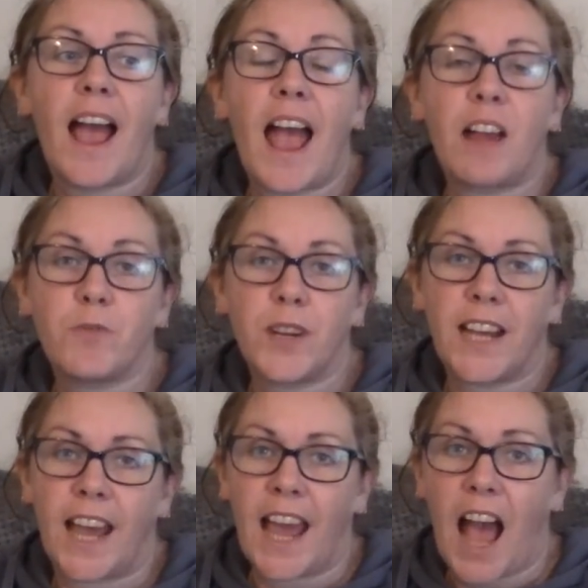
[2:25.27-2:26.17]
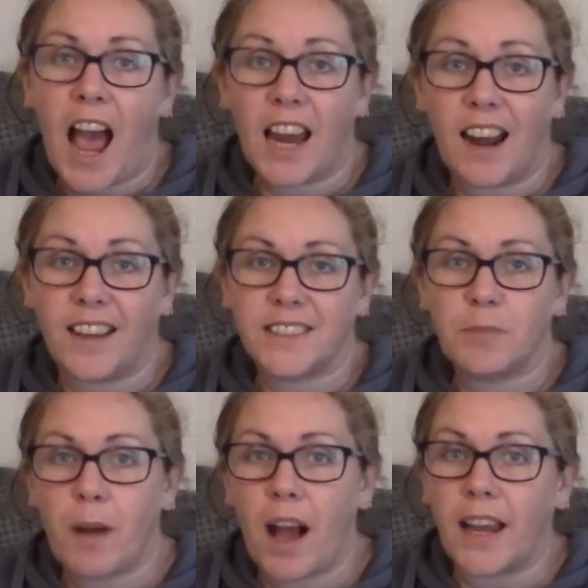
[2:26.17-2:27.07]
every year I like to
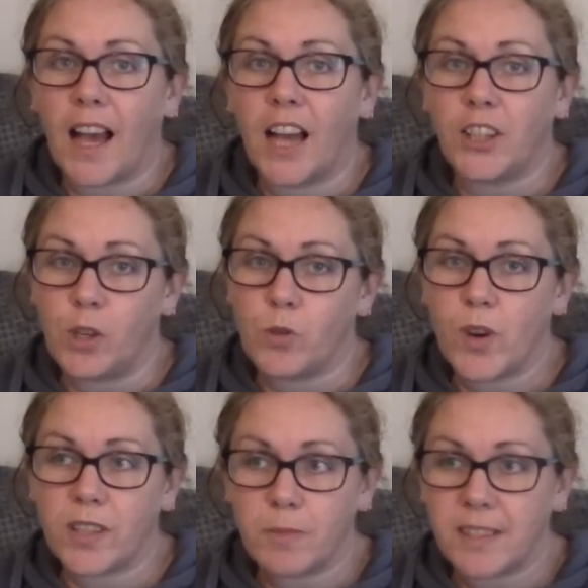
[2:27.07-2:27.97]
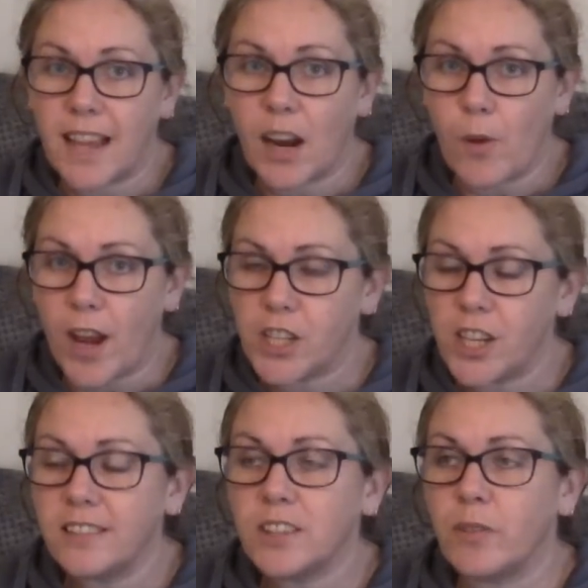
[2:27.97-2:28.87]
buy a new Christmas
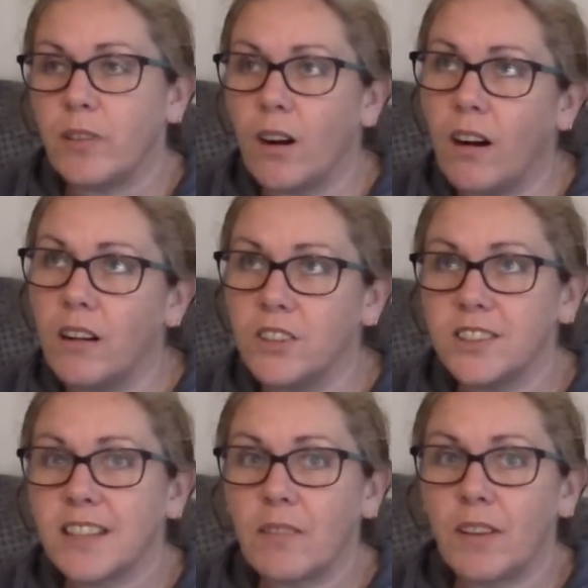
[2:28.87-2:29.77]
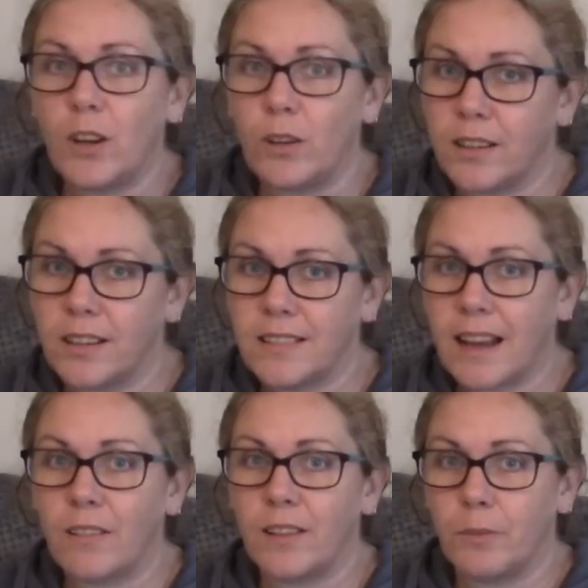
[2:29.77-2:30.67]
decoration, so I thought, oh, I'll just have a look,
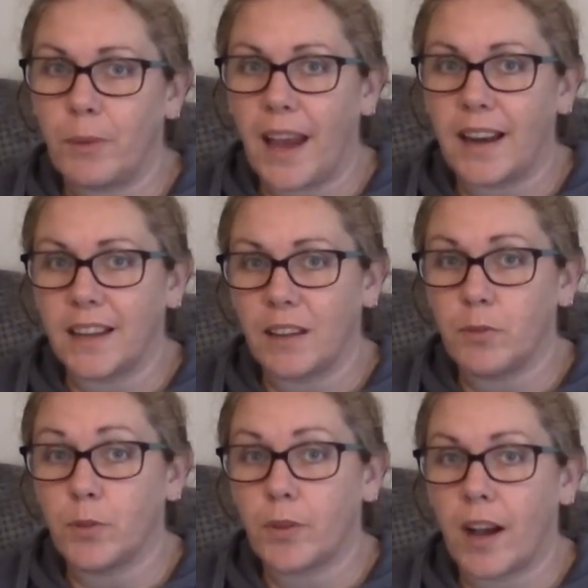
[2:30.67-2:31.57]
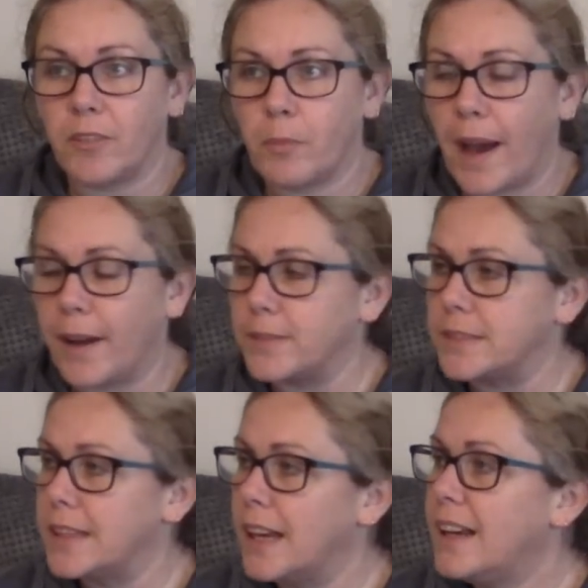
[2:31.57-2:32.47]
doubt there'll be anything for £5.
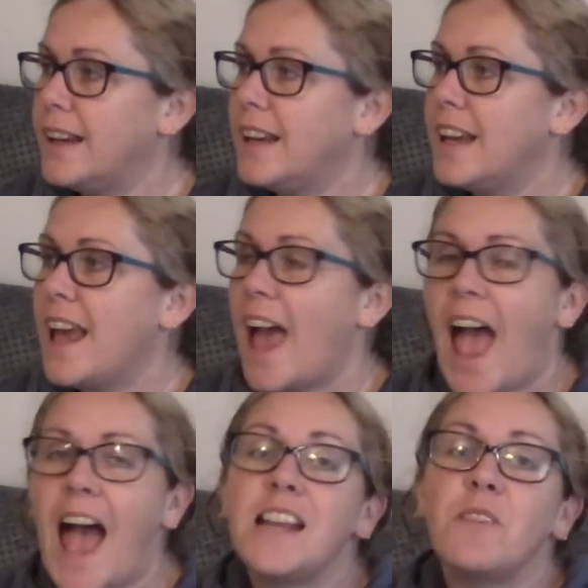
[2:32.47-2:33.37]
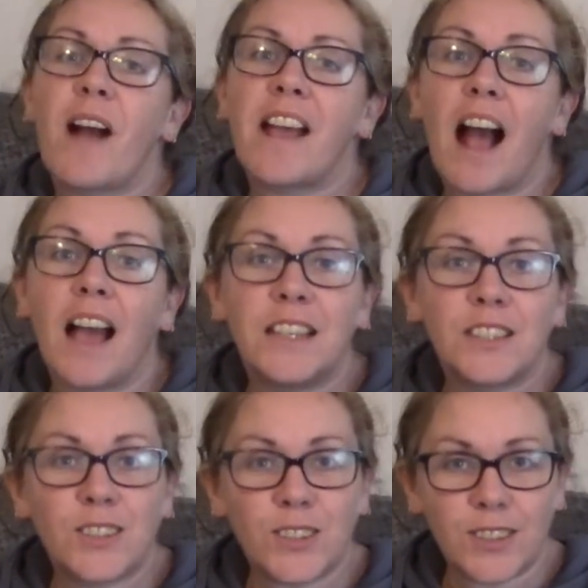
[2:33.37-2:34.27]
Anyway, I
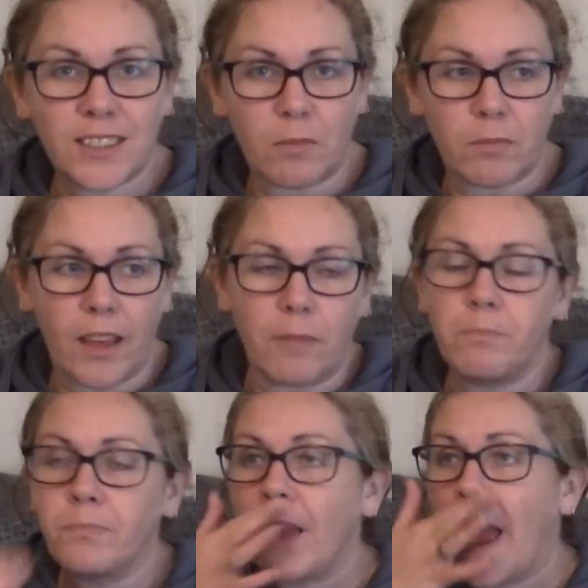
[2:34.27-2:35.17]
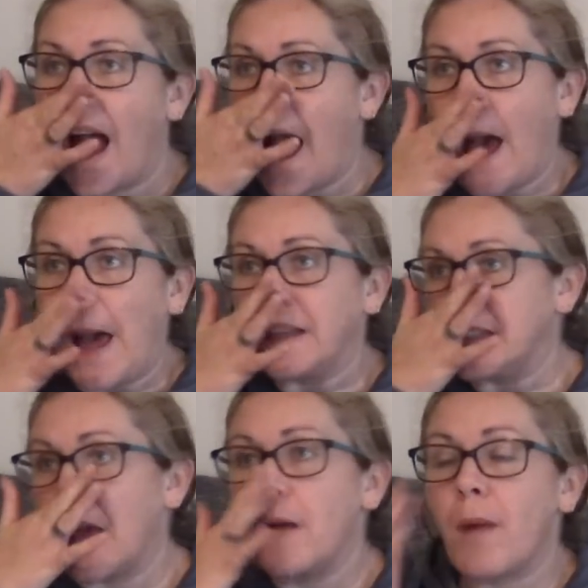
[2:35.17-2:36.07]
saw something,
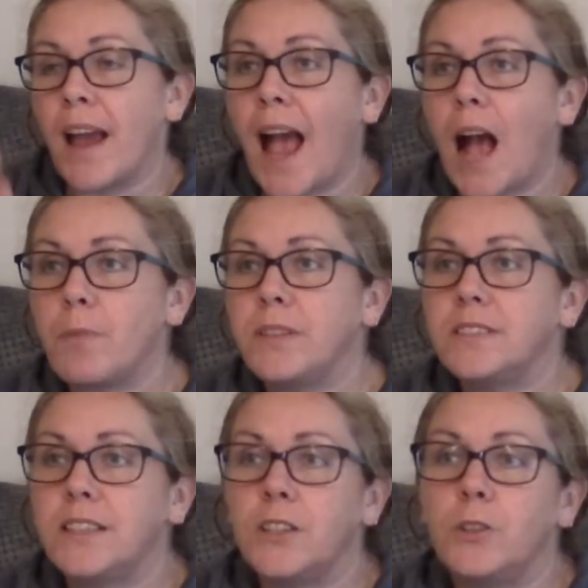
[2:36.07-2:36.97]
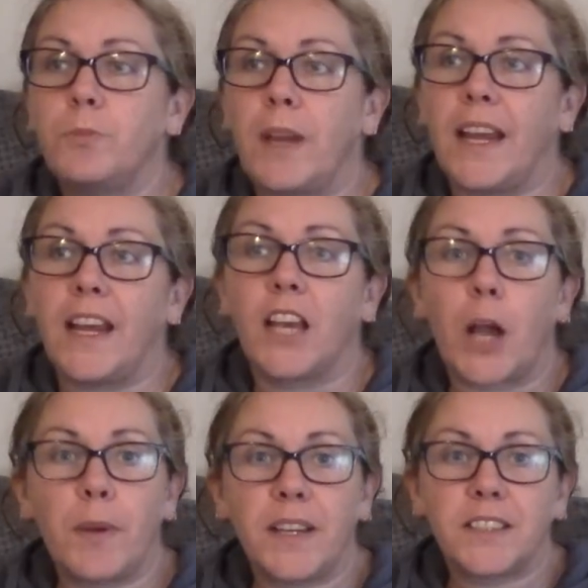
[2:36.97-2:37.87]
and I happened to be
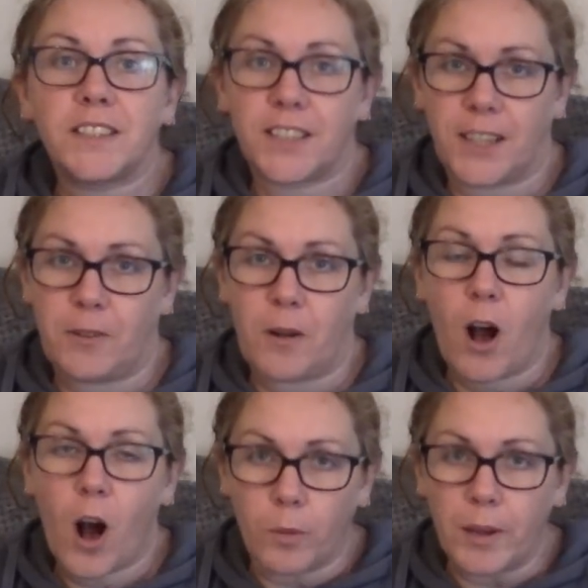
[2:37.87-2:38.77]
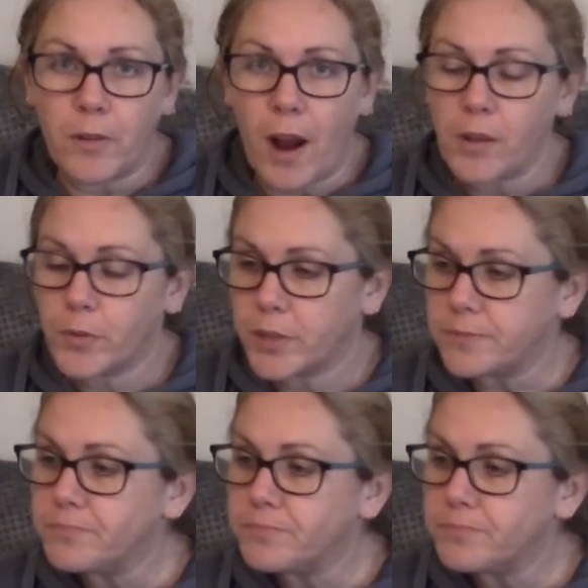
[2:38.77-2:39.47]
going to Hobbycraft,